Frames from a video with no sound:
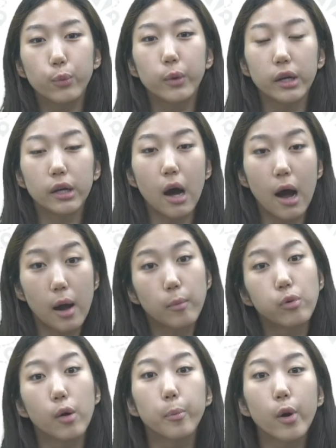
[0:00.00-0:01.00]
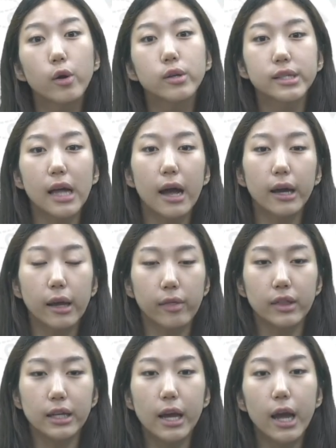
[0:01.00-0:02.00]
would propose that
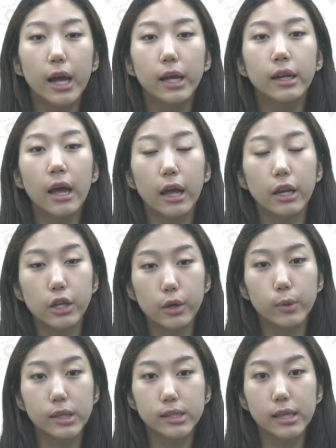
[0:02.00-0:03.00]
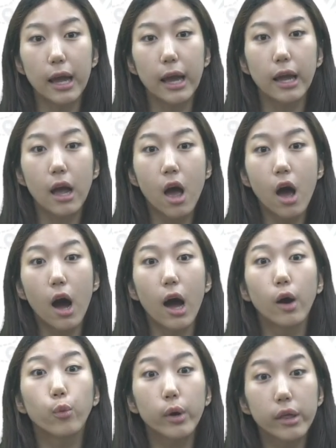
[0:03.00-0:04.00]
in the end, and you would say,
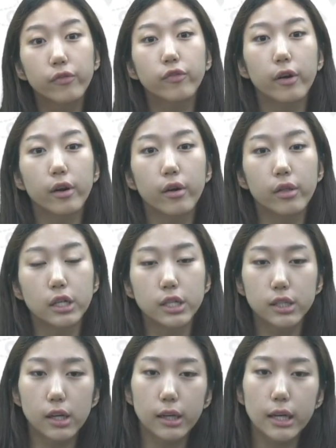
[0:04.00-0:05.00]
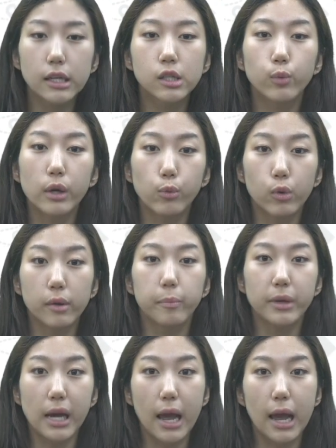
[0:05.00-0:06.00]
with further studies, we would
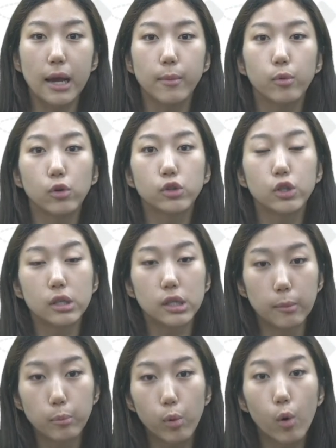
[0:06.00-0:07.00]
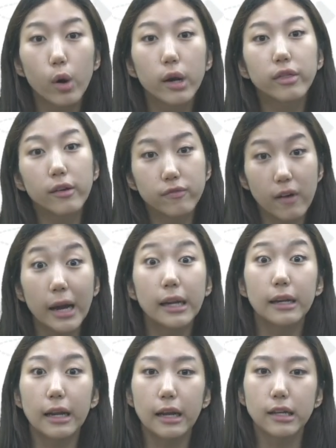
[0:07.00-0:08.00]
be able to support the
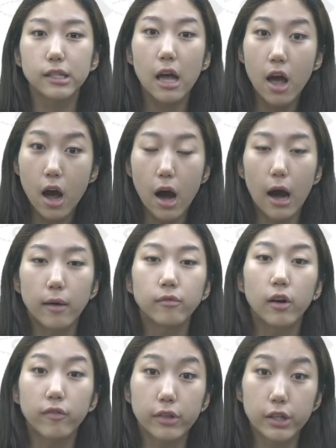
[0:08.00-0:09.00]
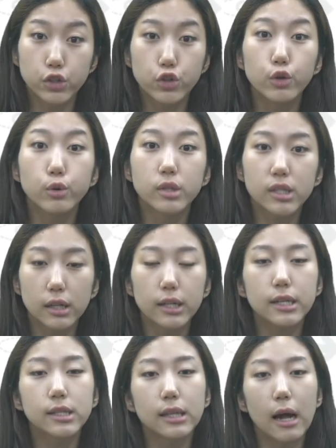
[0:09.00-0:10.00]
findings of the two
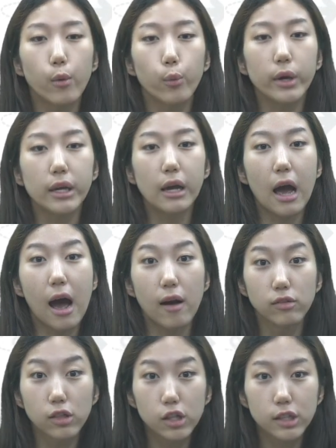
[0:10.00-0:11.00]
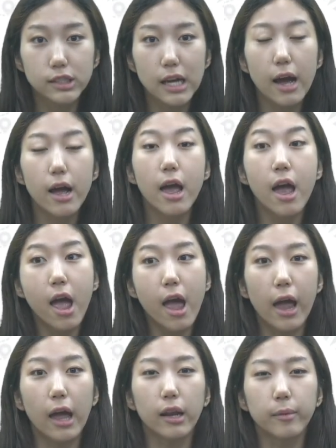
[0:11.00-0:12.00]
studies that we have looked at,
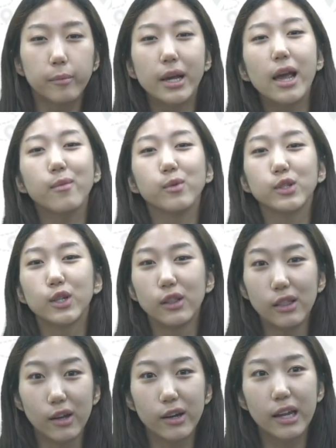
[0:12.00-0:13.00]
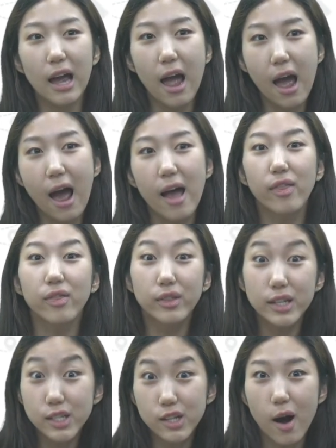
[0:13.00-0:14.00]
and be able to look at
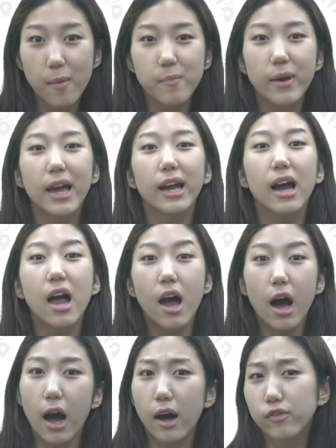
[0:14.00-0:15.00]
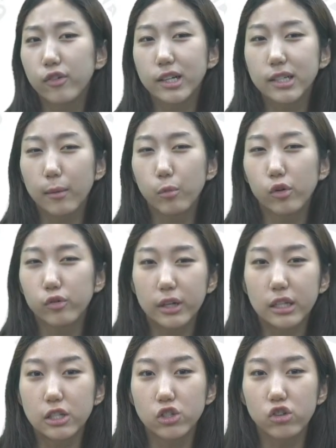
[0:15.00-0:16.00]
this topic, for example,
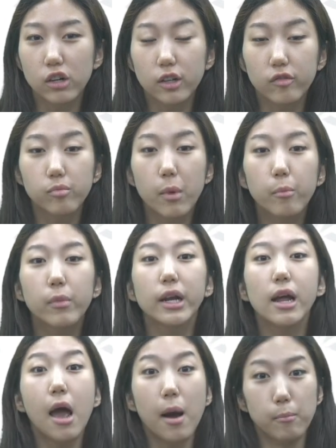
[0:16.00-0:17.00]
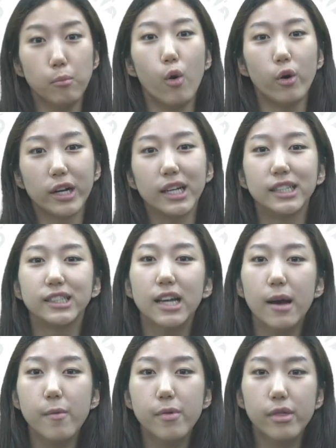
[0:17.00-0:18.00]
reconstructive memory, more in
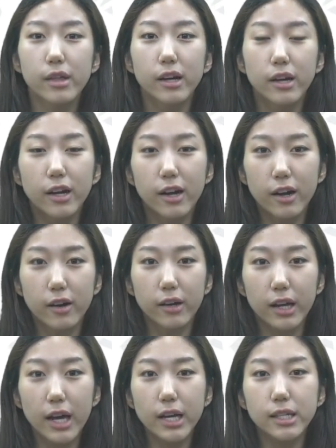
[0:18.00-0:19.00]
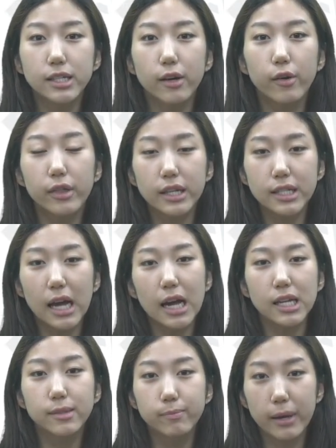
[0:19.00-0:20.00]
depth. Okay, so this
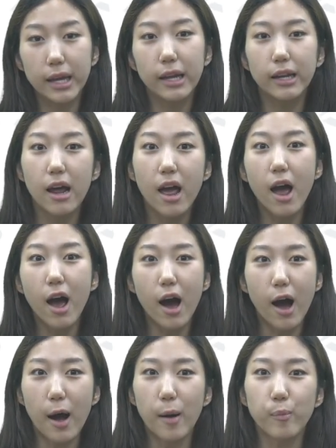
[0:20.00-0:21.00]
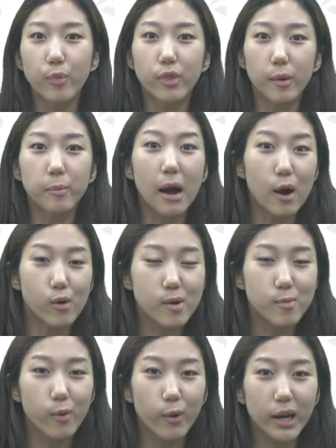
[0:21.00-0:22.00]
has been the
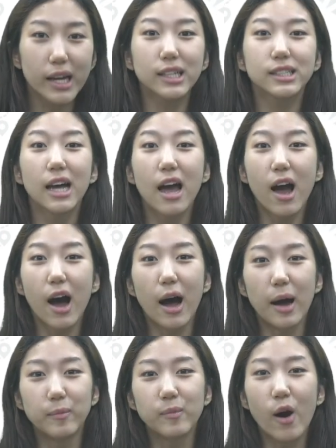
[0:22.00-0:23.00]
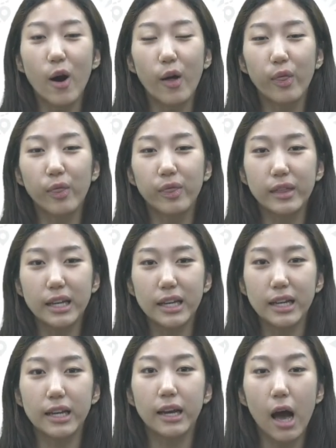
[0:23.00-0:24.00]
PowerPoint on
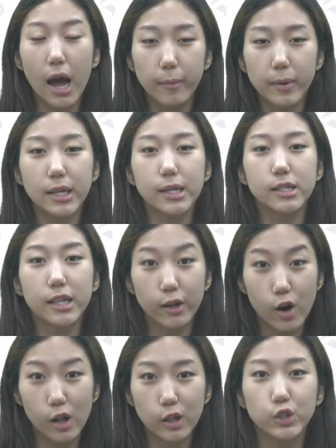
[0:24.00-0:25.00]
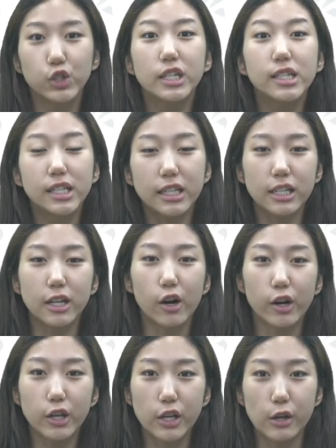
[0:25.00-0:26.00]
the IB Psychology's
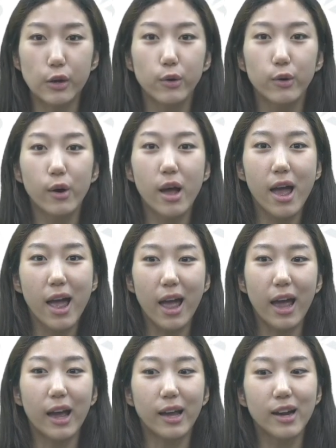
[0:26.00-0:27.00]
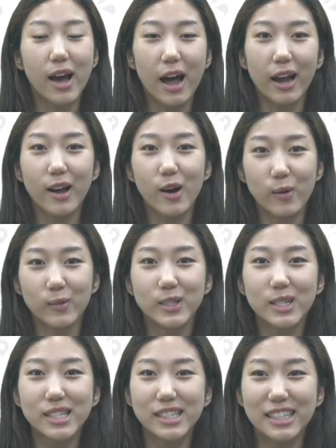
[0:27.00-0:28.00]
ERQ, and I hope
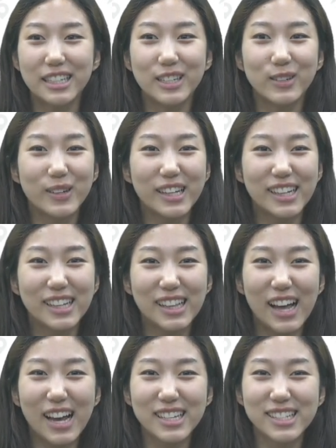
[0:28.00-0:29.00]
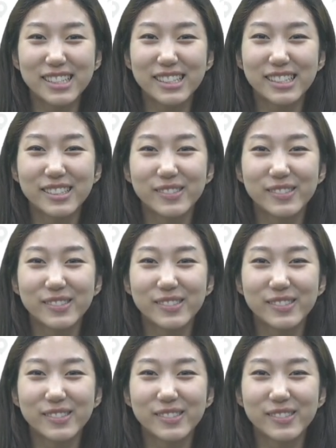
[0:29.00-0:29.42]
to see you in class.